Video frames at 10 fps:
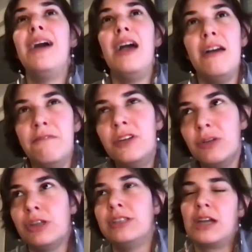
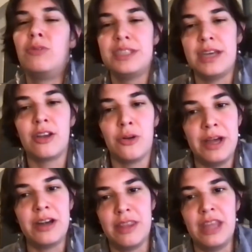Everyone can recycle
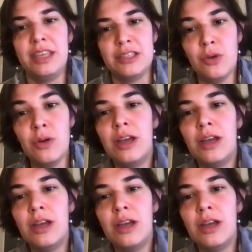better than they do.